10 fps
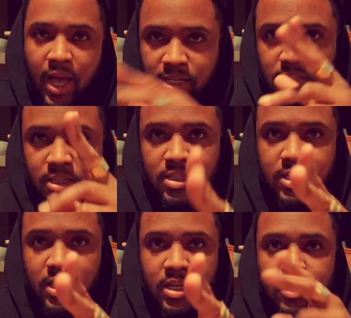I
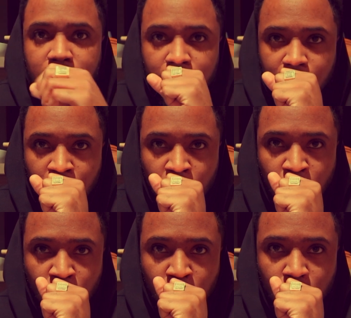succeeded.
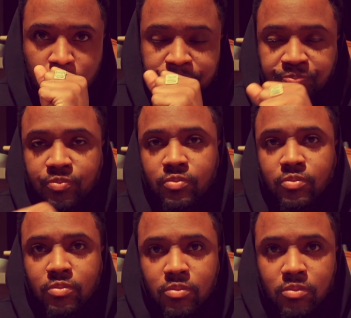
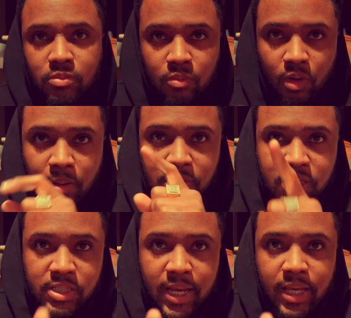I'm
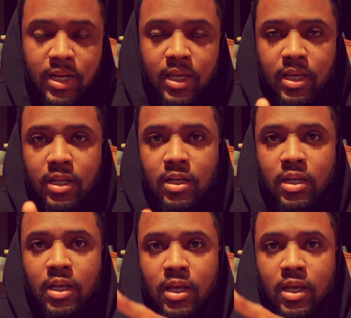just checking in.